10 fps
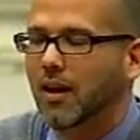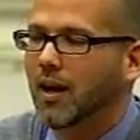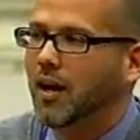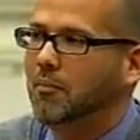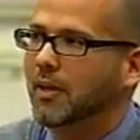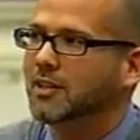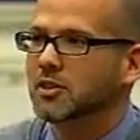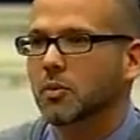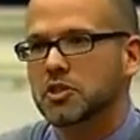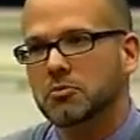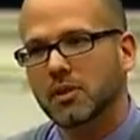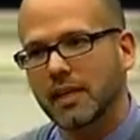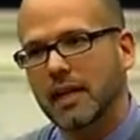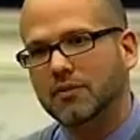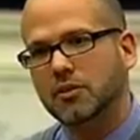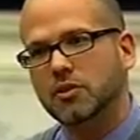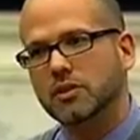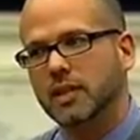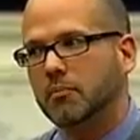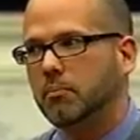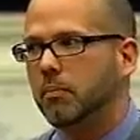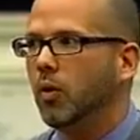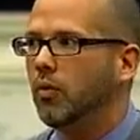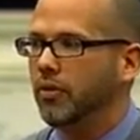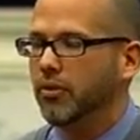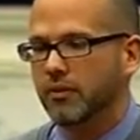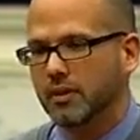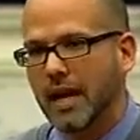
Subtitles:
And so what you really have to do is take both